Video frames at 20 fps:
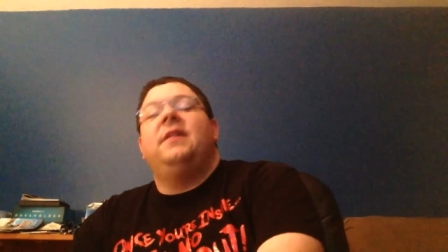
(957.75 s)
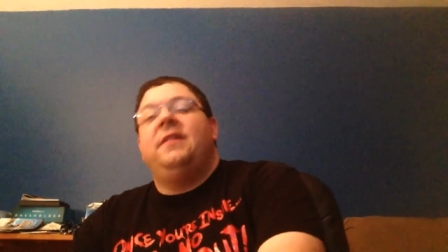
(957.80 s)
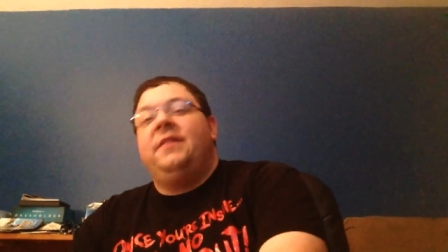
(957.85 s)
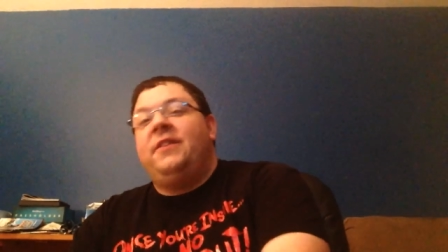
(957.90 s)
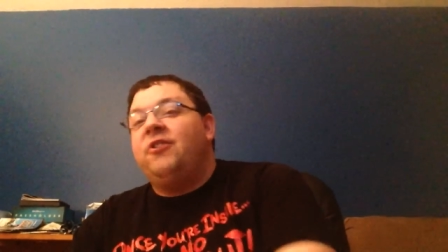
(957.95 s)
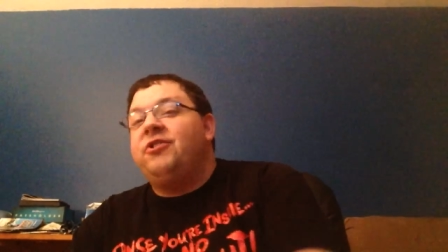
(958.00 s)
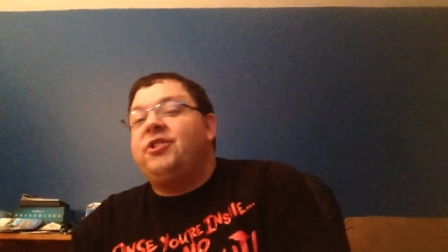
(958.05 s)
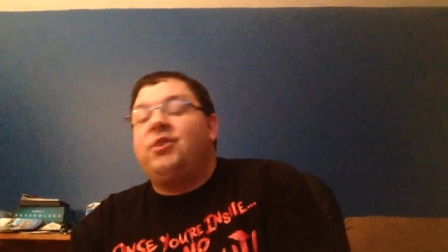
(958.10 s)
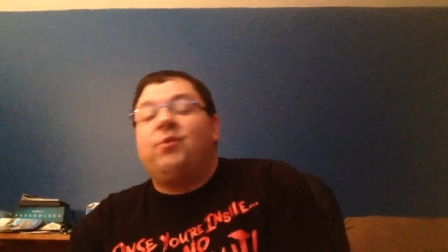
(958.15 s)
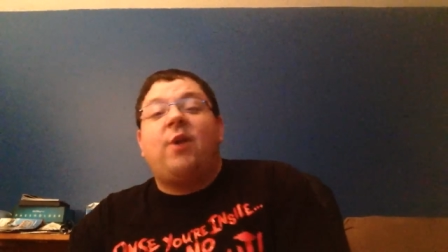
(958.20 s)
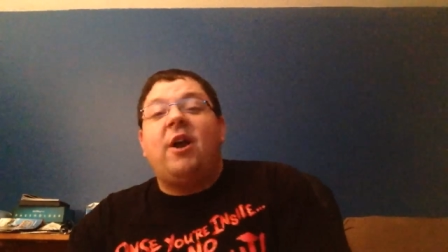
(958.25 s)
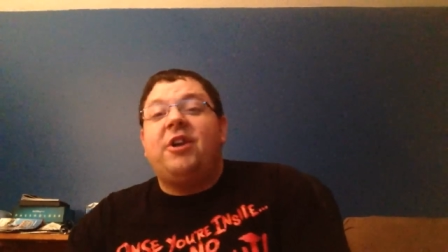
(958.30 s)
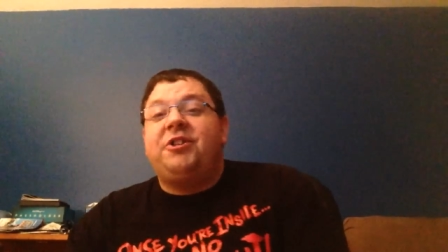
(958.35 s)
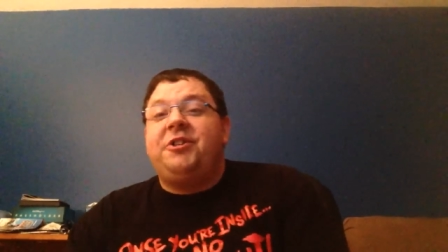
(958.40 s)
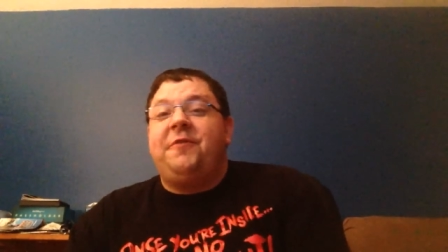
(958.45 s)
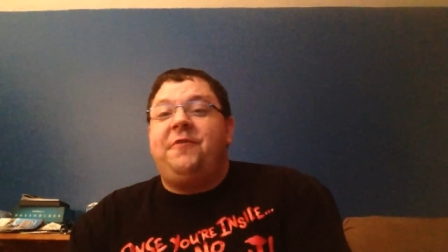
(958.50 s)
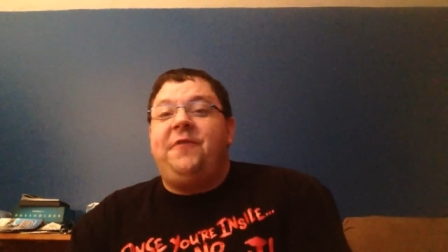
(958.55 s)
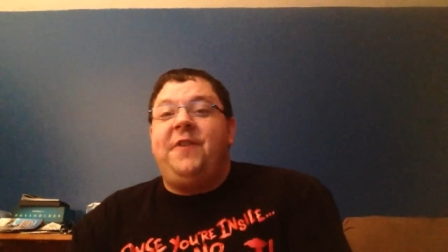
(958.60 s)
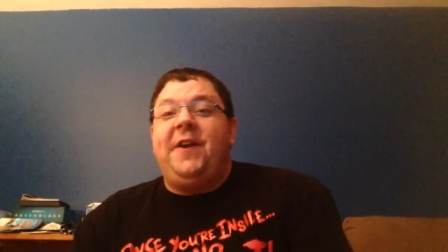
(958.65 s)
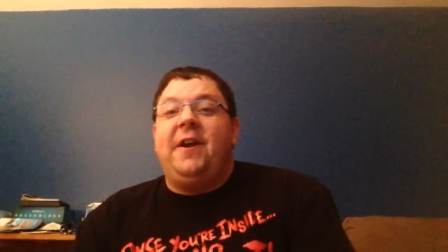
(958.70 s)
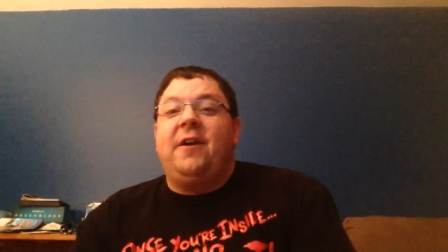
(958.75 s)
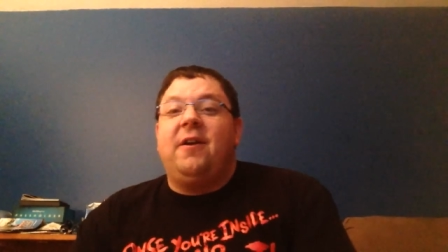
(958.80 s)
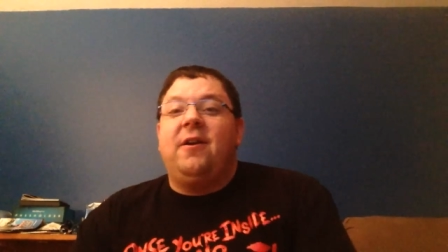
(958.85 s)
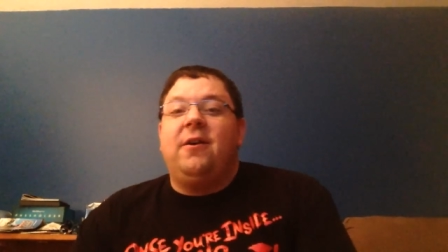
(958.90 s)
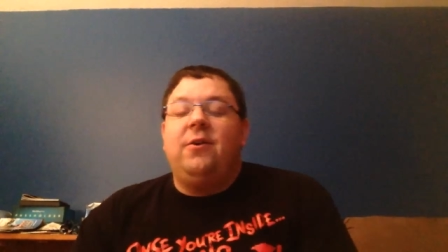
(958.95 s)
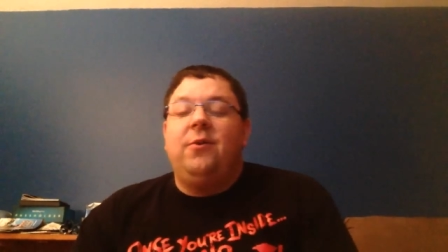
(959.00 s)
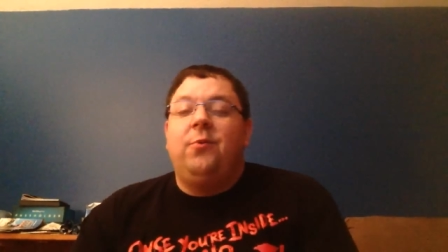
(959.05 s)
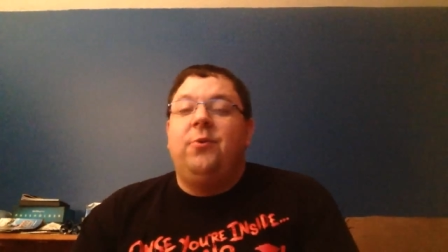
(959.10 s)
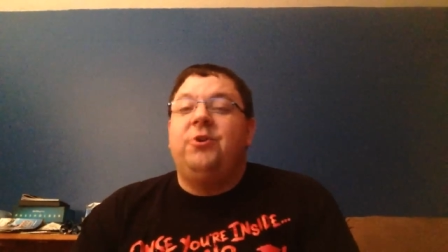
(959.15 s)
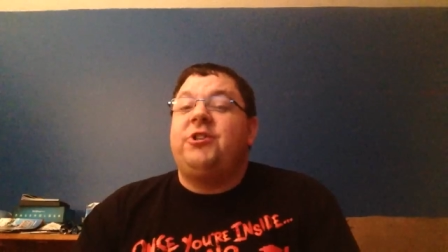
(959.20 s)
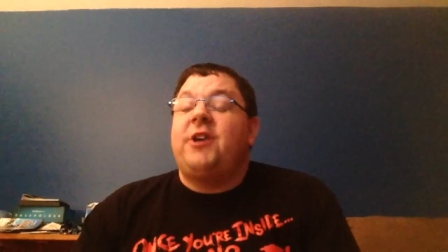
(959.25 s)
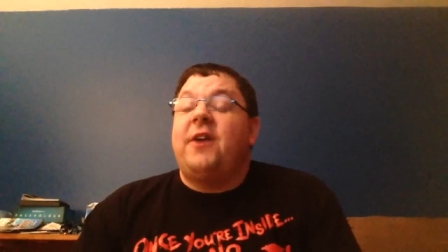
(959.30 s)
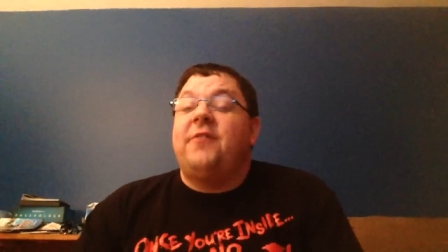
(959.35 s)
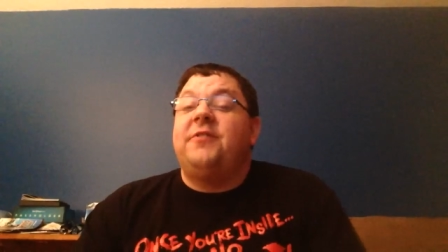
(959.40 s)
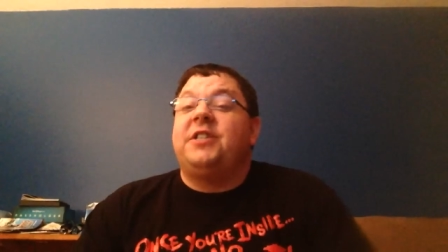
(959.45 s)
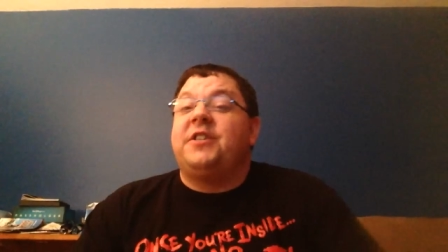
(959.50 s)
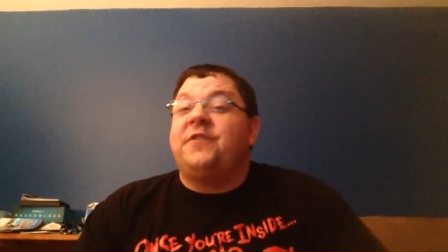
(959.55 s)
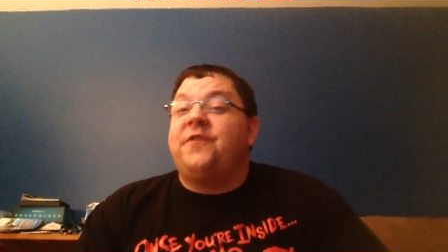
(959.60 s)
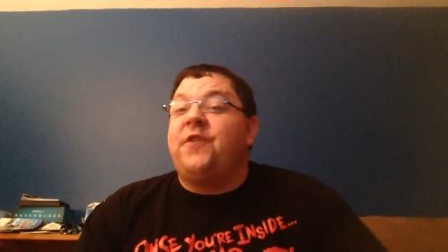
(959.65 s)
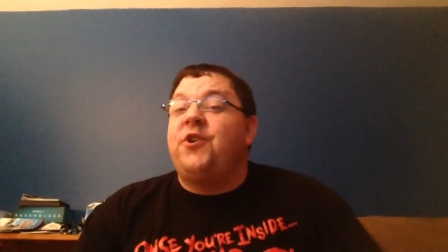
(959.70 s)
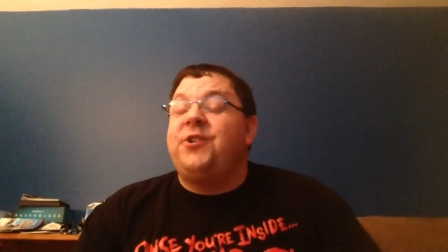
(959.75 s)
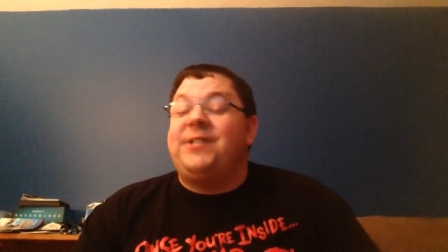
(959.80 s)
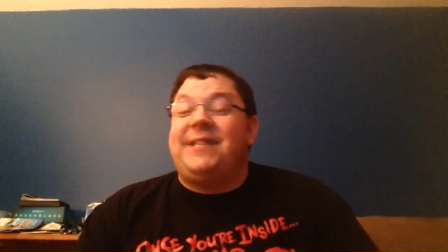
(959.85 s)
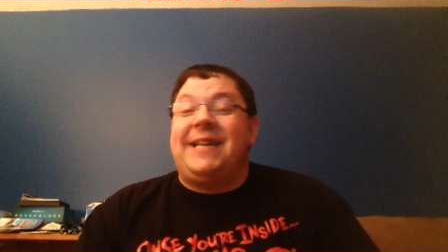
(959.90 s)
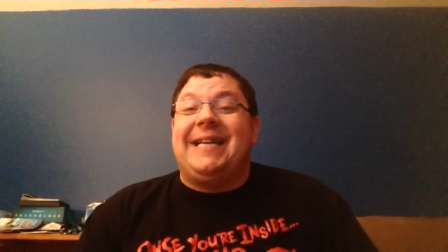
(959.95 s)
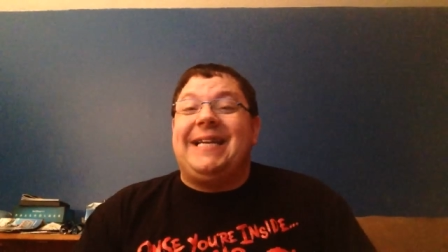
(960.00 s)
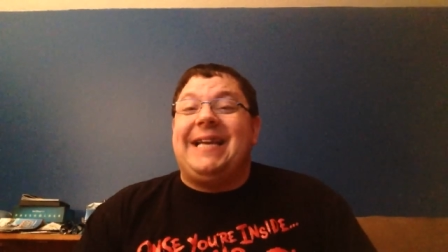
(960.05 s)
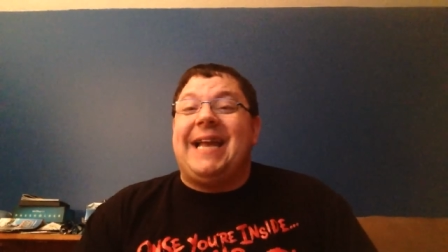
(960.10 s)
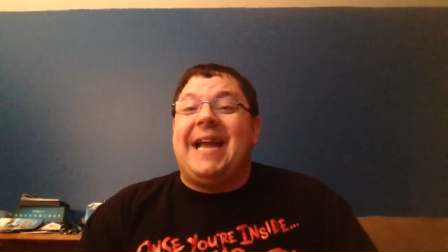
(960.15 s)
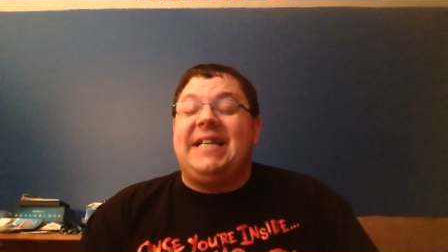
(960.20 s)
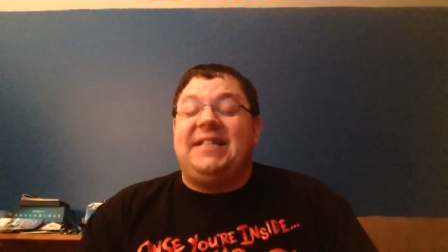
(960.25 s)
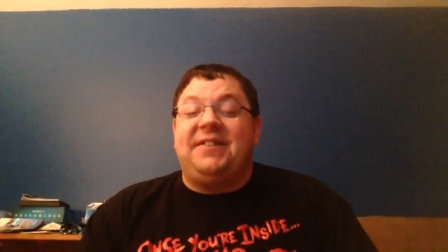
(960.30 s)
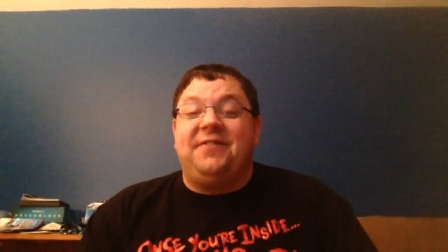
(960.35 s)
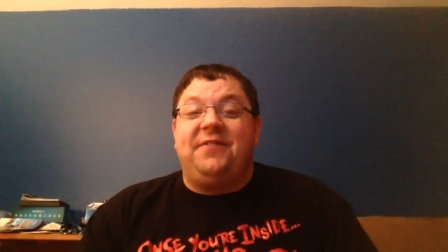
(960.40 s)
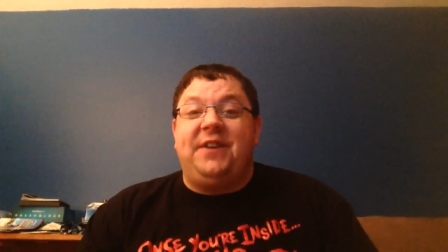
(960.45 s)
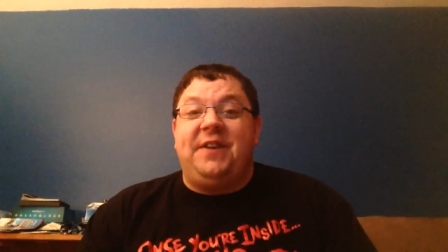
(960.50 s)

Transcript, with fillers: There's the rush of fear, which covers the first 10 days of